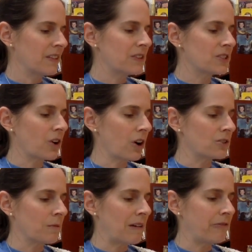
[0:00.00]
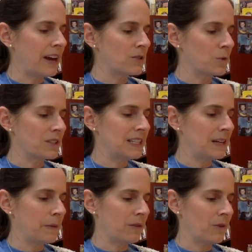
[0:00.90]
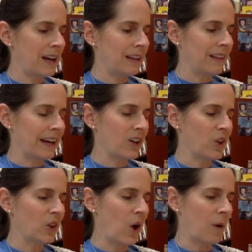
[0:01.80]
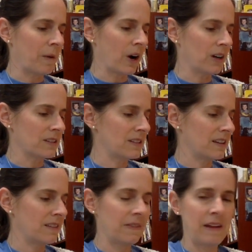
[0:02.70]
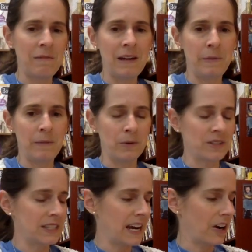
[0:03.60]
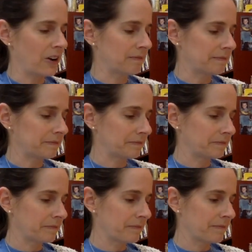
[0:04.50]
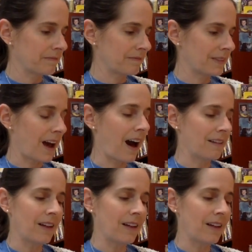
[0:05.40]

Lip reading: The scars on my face were deep and red, like claw marks. They made people stare. I